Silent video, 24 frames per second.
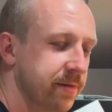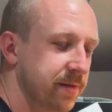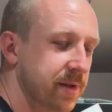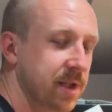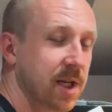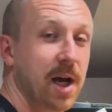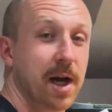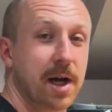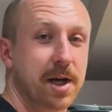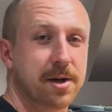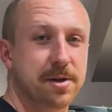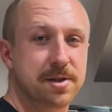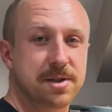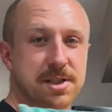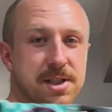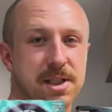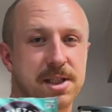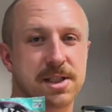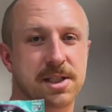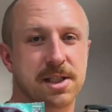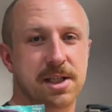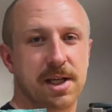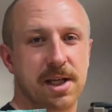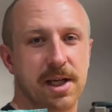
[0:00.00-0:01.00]
taco
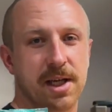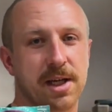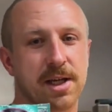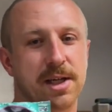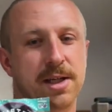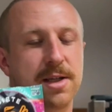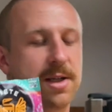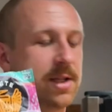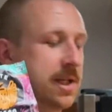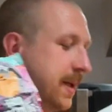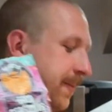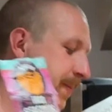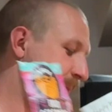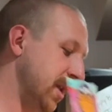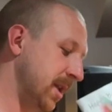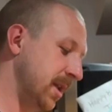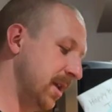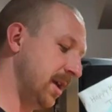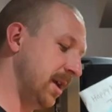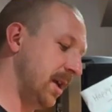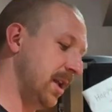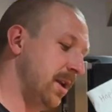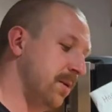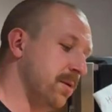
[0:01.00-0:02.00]
seasoning
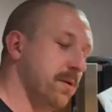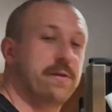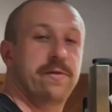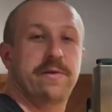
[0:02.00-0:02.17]
into a